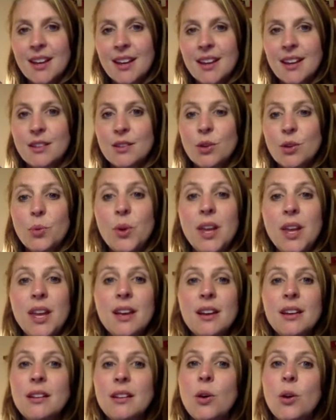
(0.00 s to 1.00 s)
the
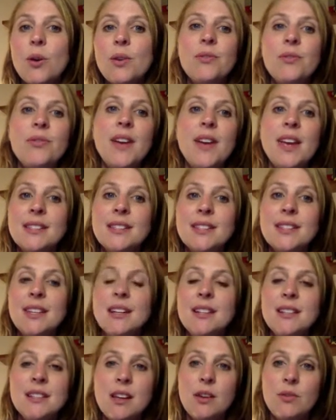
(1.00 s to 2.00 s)
real or fancied
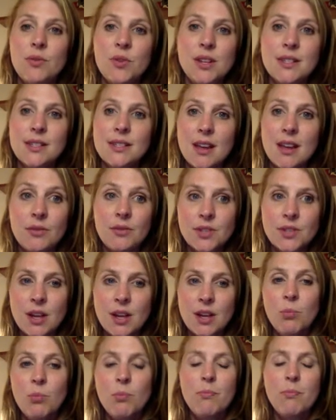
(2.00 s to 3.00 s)
indifference of
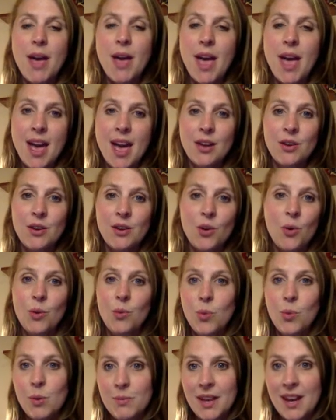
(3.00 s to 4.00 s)
some man or
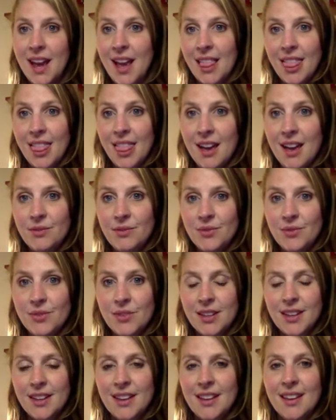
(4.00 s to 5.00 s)
woman I love,
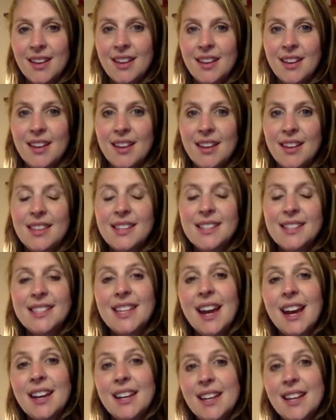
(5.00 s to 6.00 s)
the
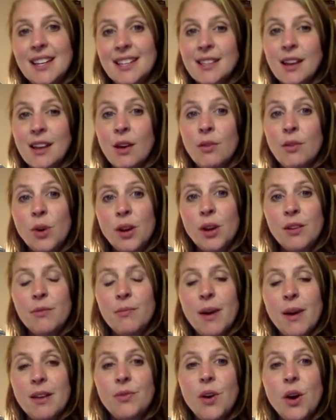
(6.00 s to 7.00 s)
sickness of one of
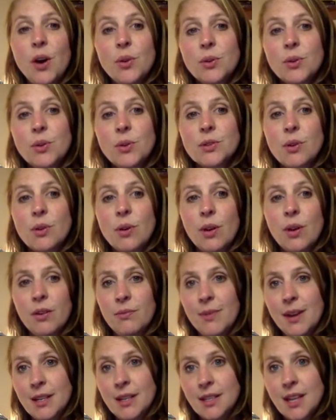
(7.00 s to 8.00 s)
my folks or of
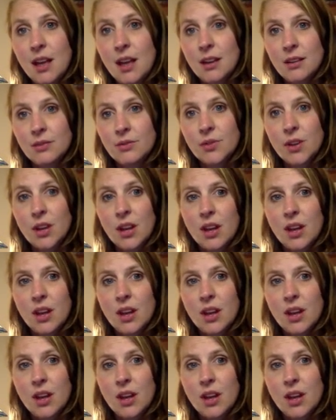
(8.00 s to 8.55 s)
myself,